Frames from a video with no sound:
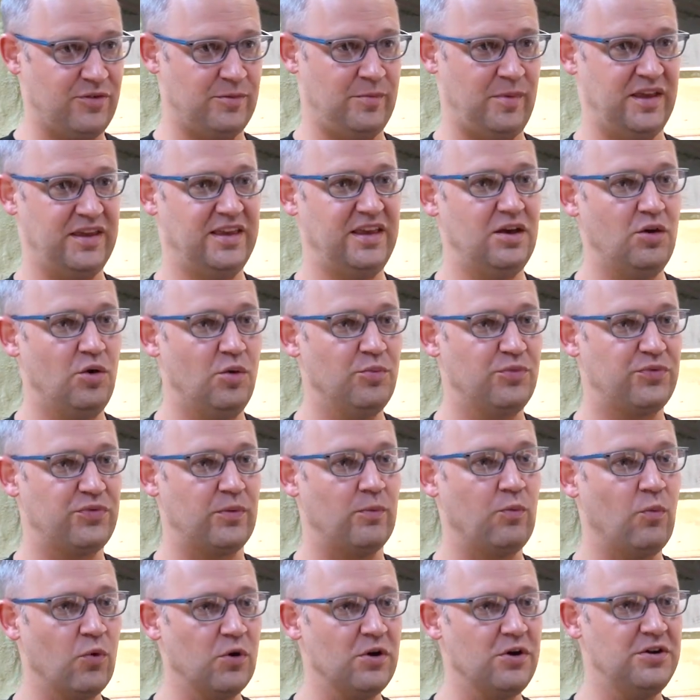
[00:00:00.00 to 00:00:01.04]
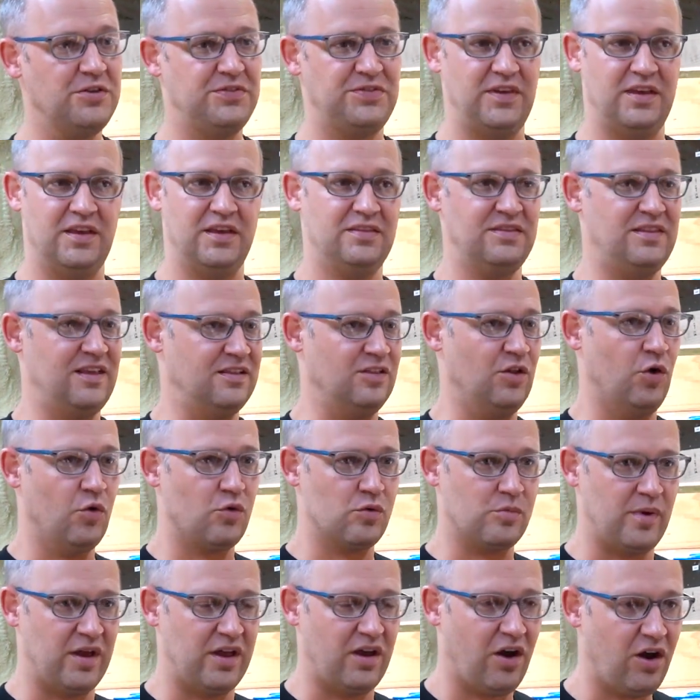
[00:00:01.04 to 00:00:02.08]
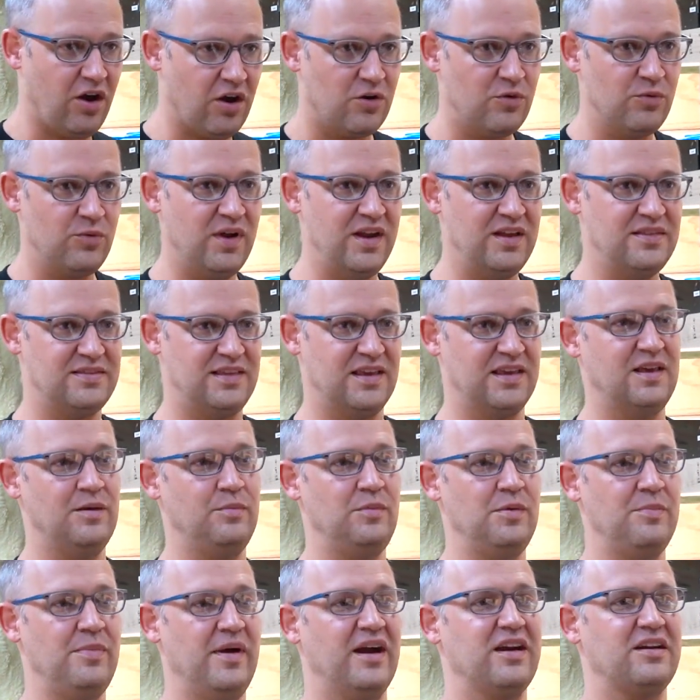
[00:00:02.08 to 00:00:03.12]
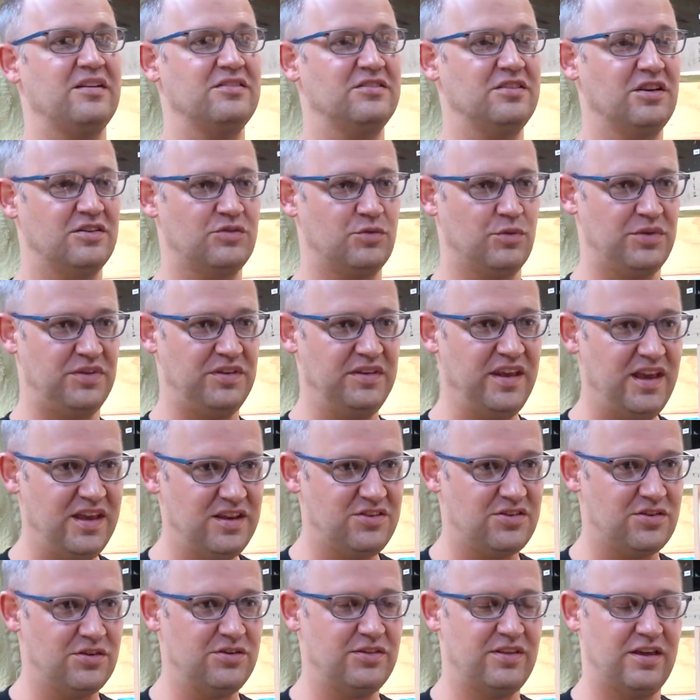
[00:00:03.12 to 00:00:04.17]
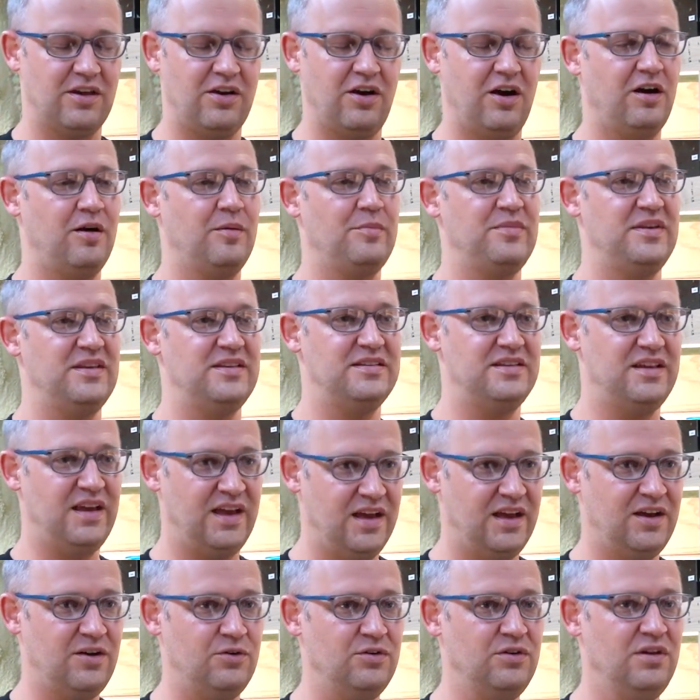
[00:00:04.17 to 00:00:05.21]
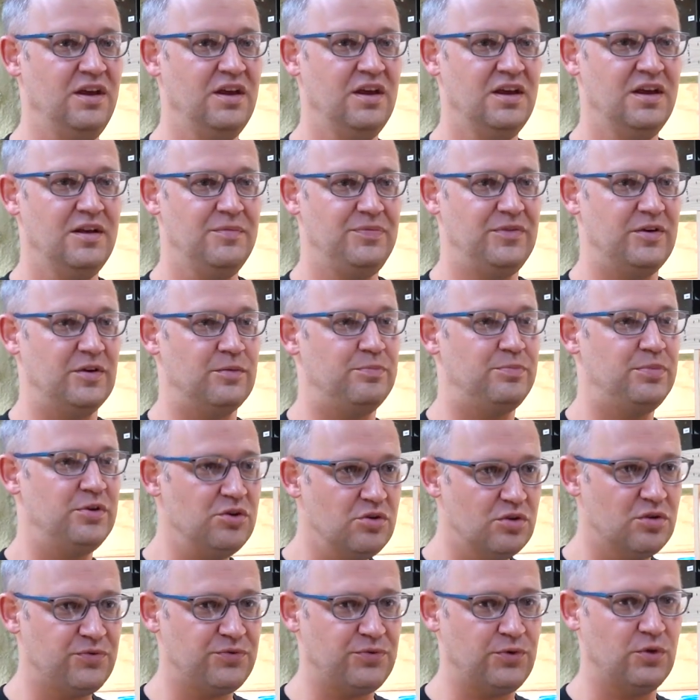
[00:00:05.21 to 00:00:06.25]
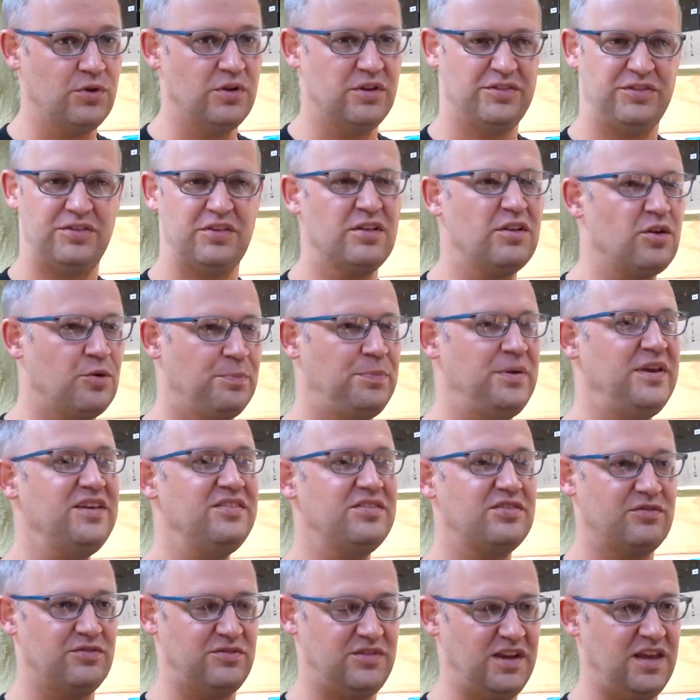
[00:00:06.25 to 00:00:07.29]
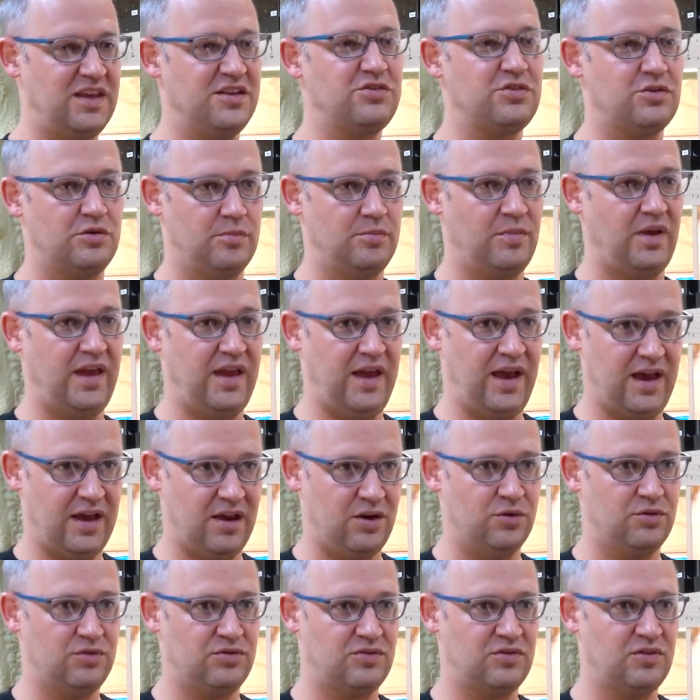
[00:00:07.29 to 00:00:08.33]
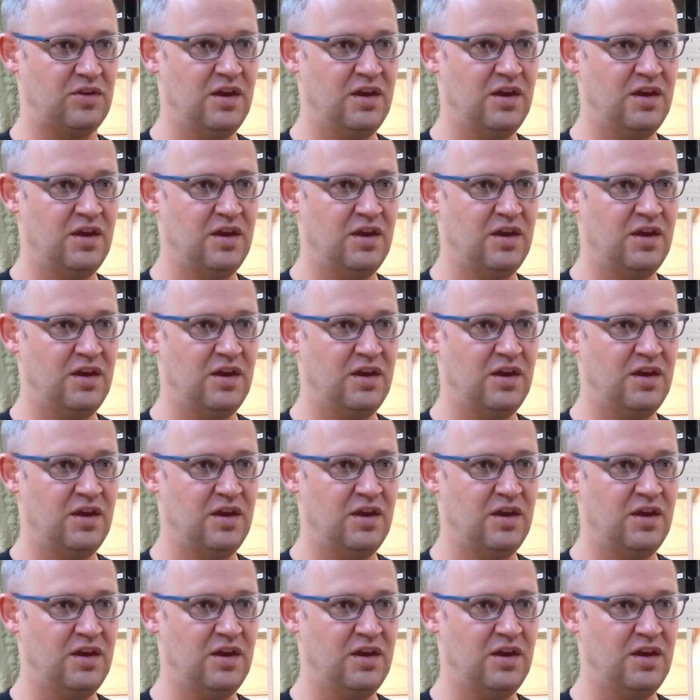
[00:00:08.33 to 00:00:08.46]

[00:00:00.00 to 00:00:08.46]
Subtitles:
them. I get home from work, they lower my heart rate, they get me back in touch with nature, they calm me down, they're beautiful. It's a little piece of nature in my house.